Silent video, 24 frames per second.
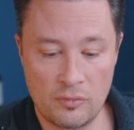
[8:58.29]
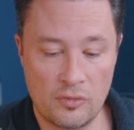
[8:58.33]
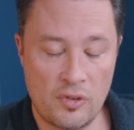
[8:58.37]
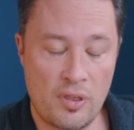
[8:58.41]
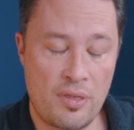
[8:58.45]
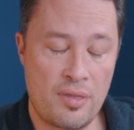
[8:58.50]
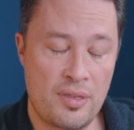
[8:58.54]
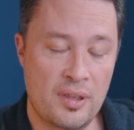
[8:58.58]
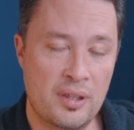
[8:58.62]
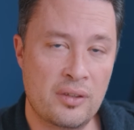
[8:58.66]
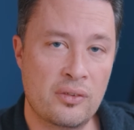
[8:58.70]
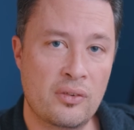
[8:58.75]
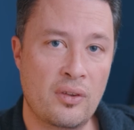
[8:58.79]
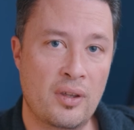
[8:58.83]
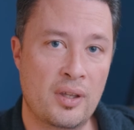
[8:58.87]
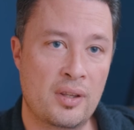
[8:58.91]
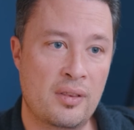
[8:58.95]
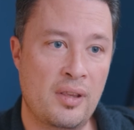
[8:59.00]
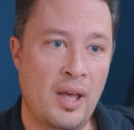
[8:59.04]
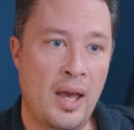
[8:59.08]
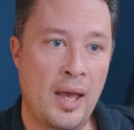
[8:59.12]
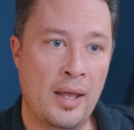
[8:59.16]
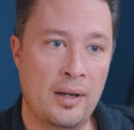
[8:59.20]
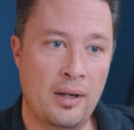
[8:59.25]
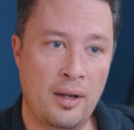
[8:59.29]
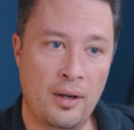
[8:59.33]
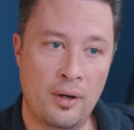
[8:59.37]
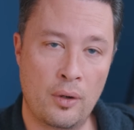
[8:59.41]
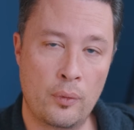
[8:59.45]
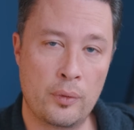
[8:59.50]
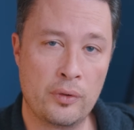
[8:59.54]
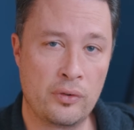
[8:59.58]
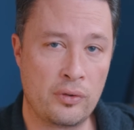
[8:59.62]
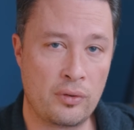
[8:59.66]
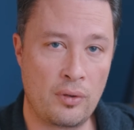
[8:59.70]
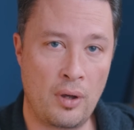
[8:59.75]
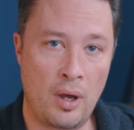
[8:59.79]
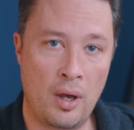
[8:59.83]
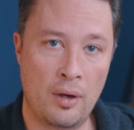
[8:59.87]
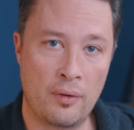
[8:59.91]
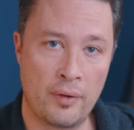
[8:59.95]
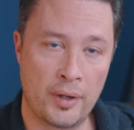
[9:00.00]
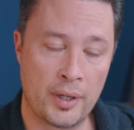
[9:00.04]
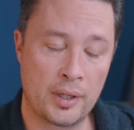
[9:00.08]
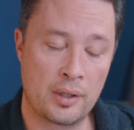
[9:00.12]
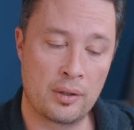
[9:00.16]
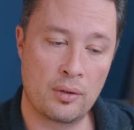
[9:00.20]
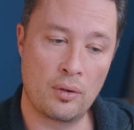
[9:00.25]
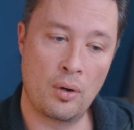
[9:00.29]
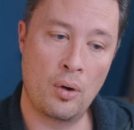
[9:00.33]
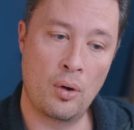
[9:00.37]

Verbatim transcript: Things like that. I always thought like,